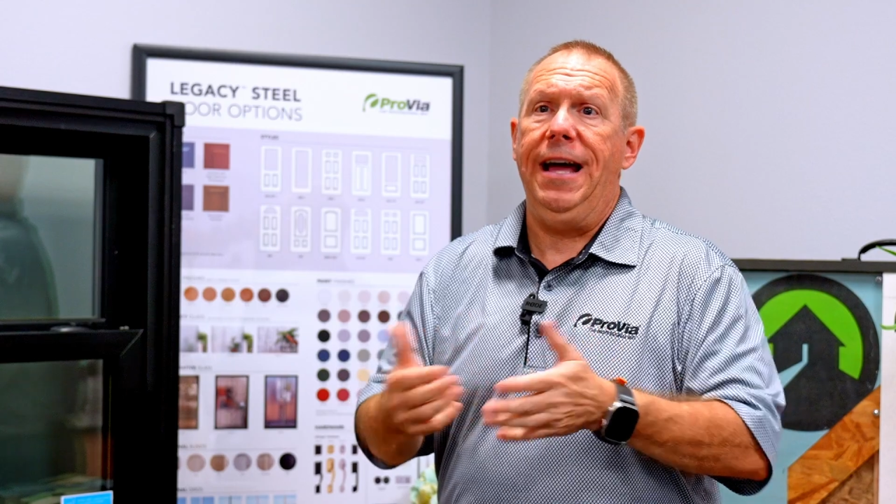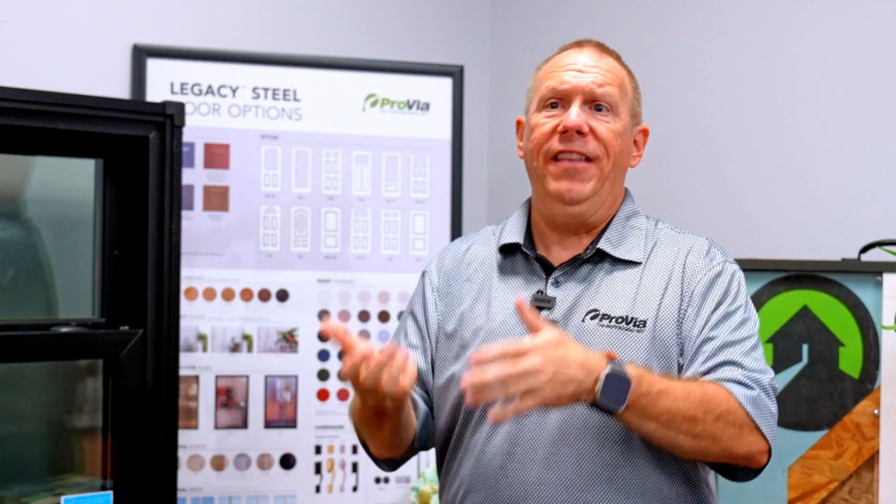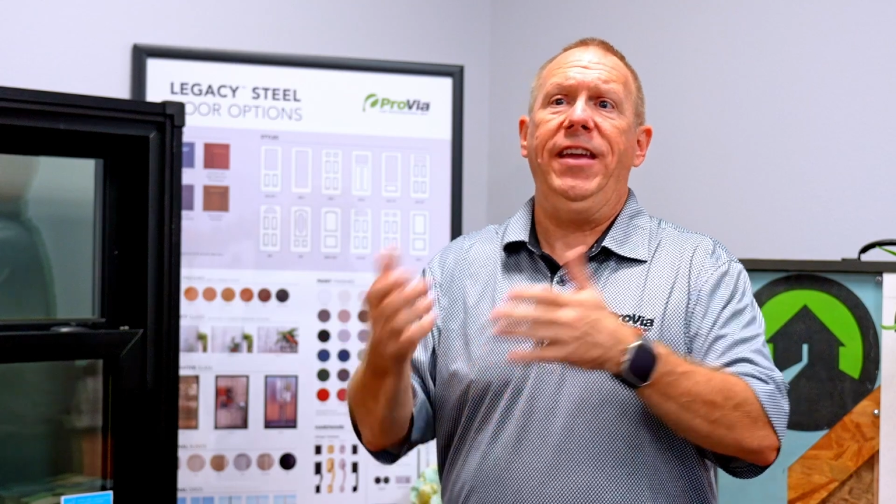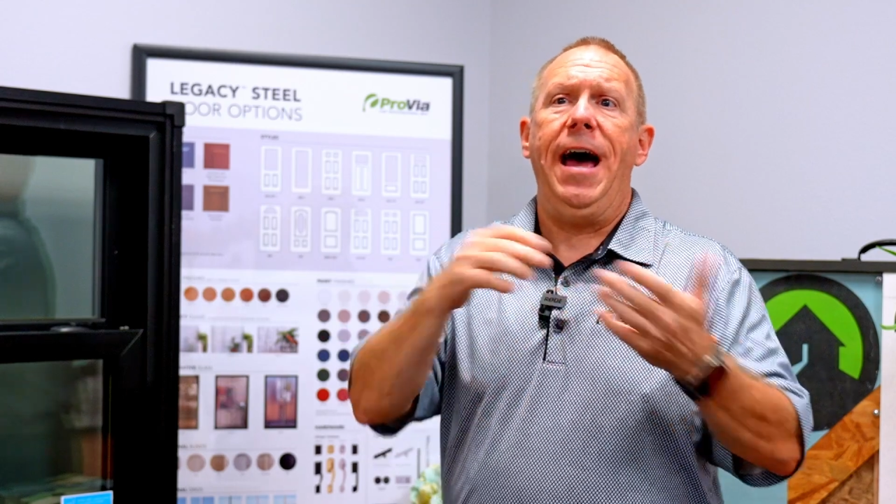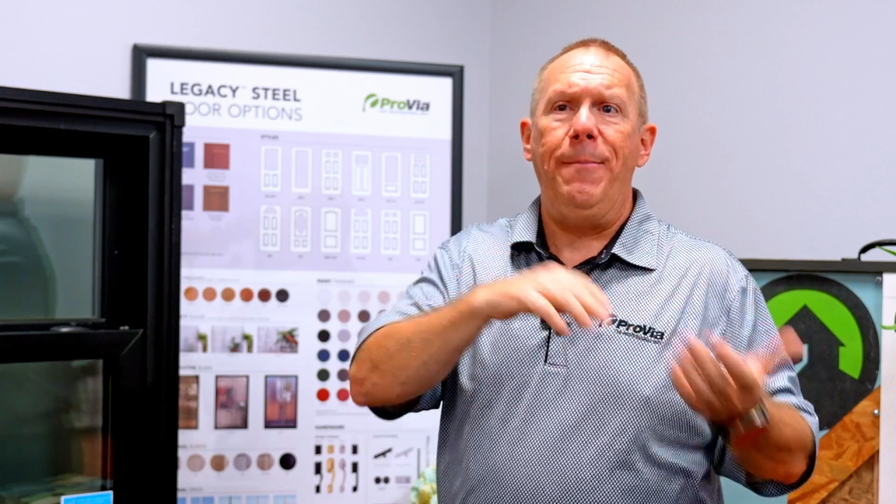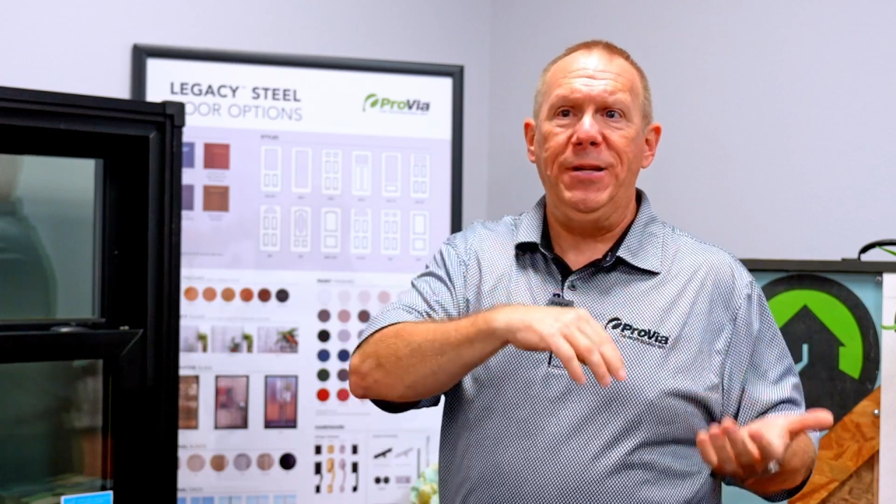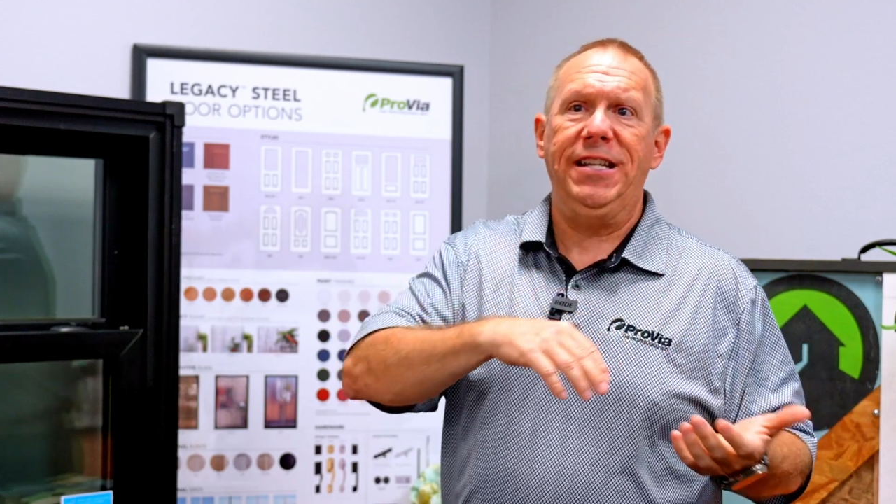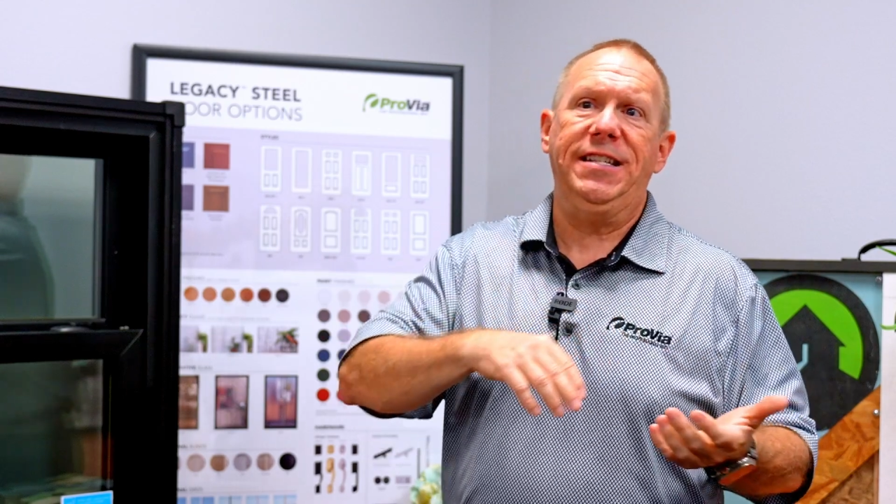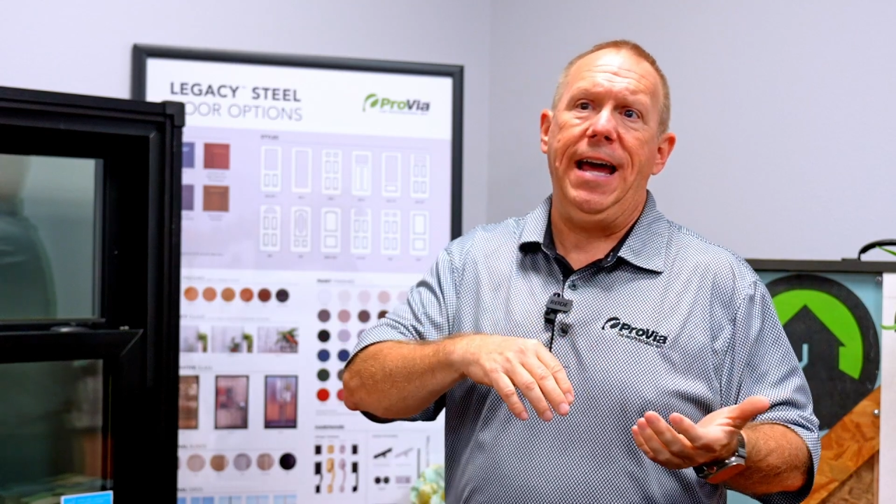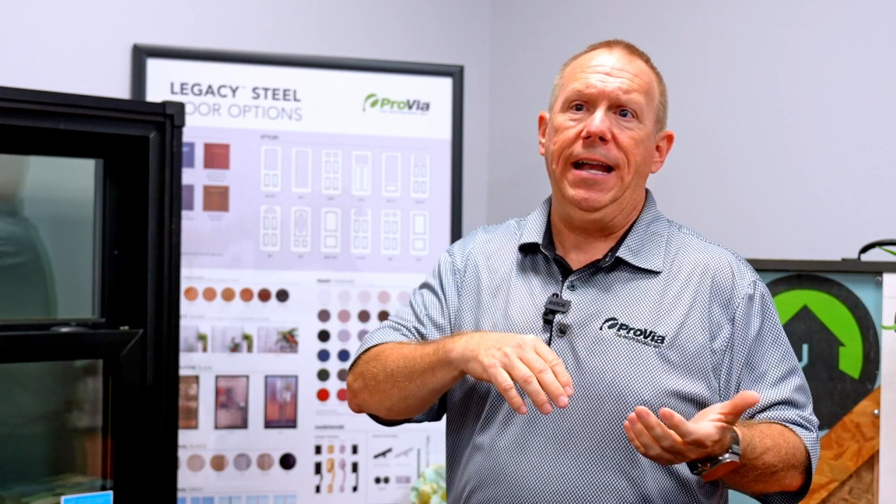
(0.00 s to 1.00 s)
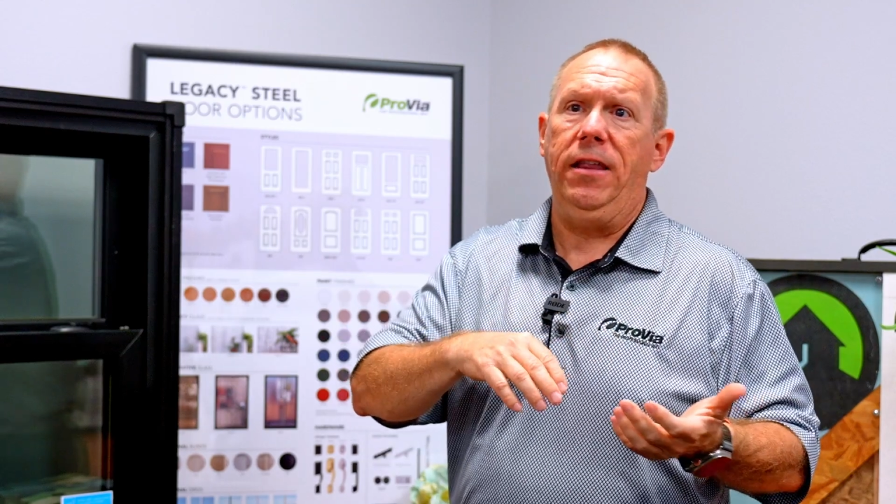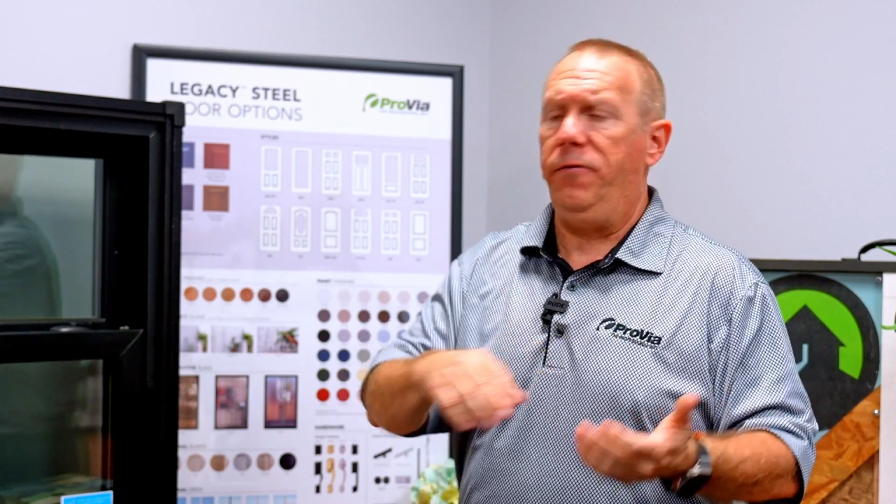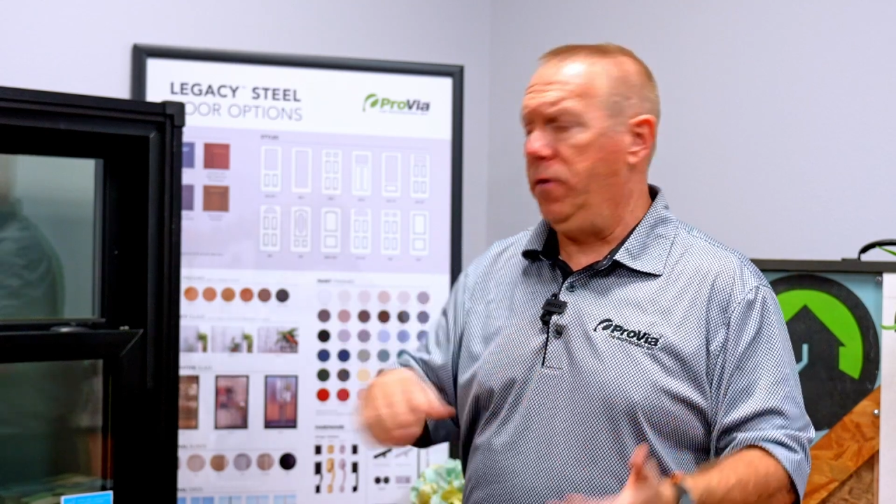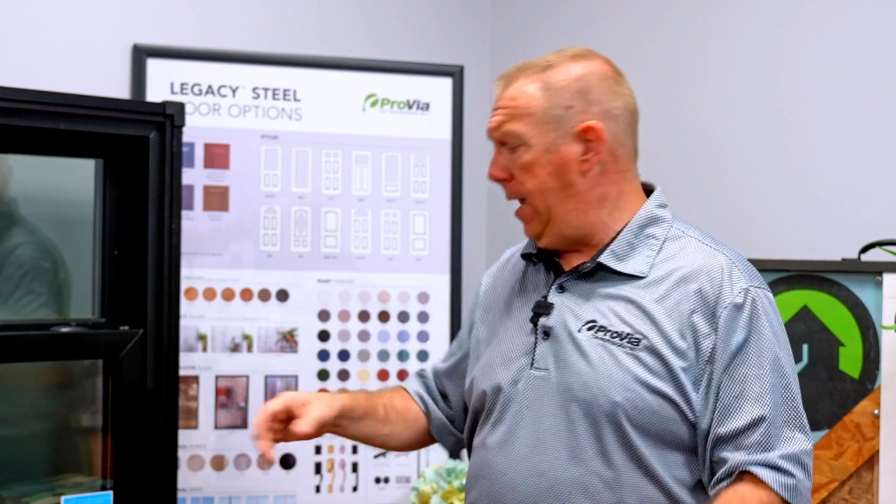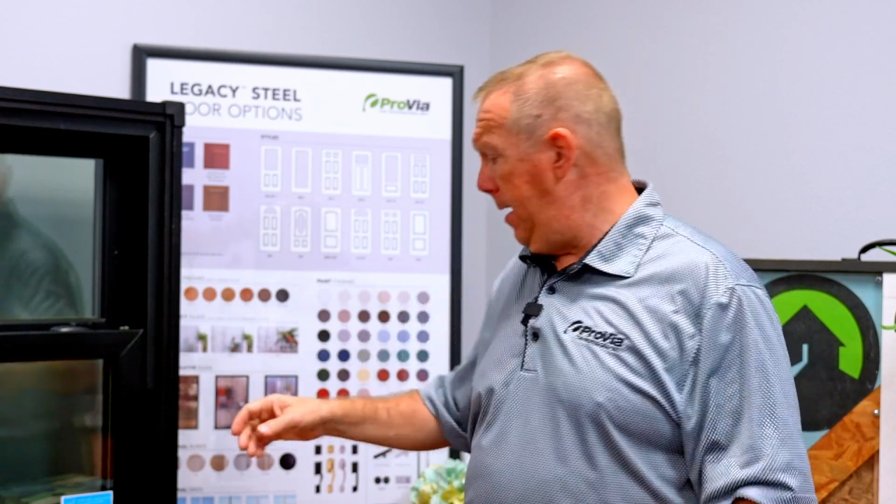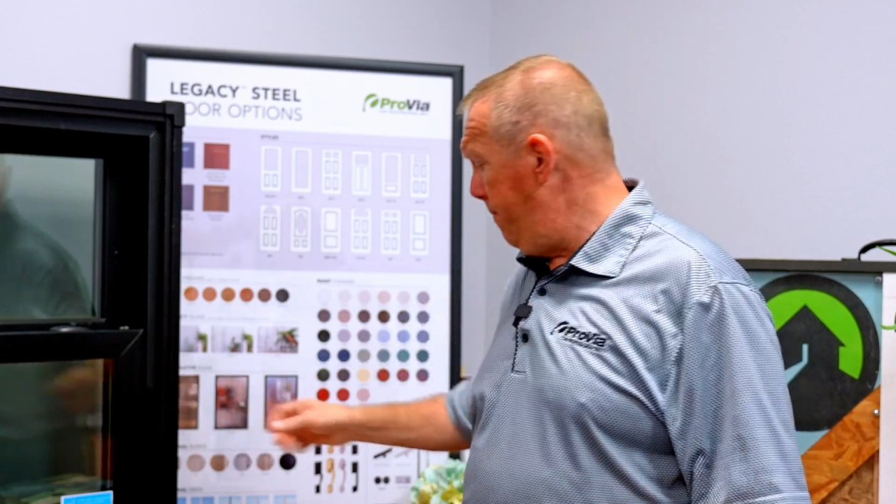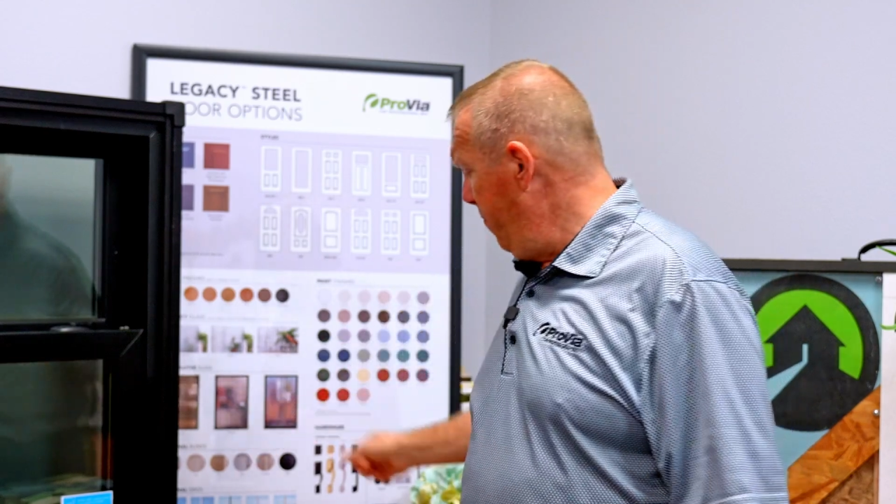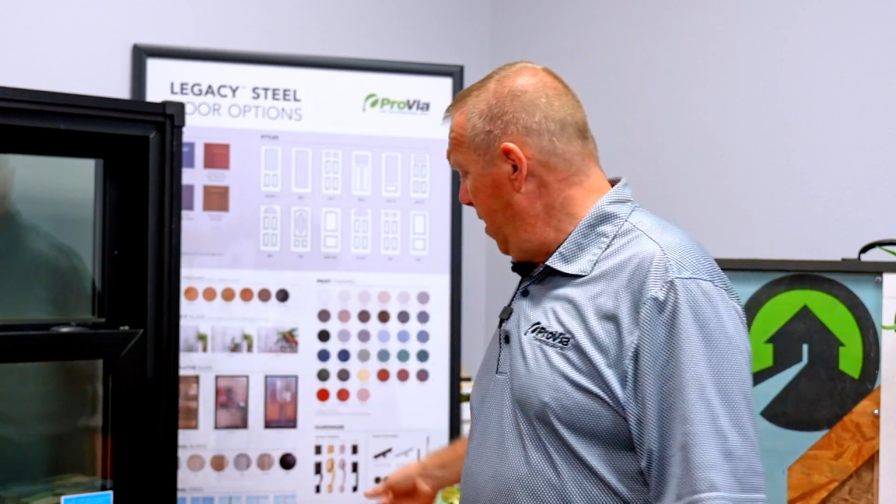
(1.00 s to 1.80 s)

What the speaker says: on the opposite side of the frame.